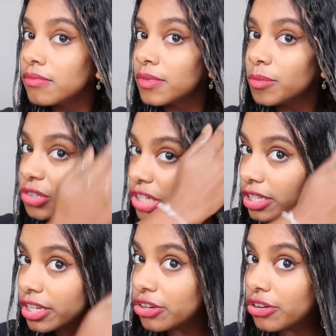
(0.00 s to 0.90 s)
I'm
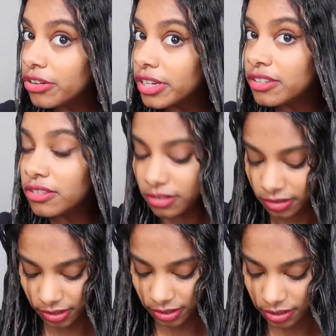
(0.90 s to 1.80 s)
really curious to
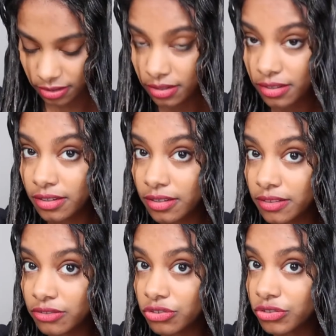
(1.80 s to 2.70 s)
see
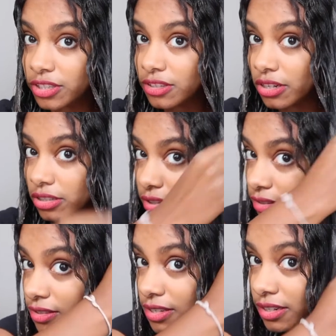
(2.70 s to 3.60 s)
the
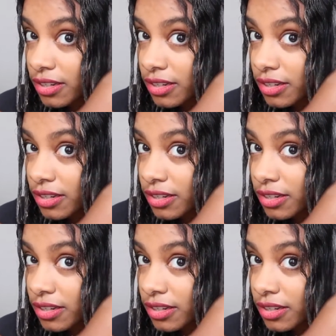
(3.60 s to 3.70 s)
results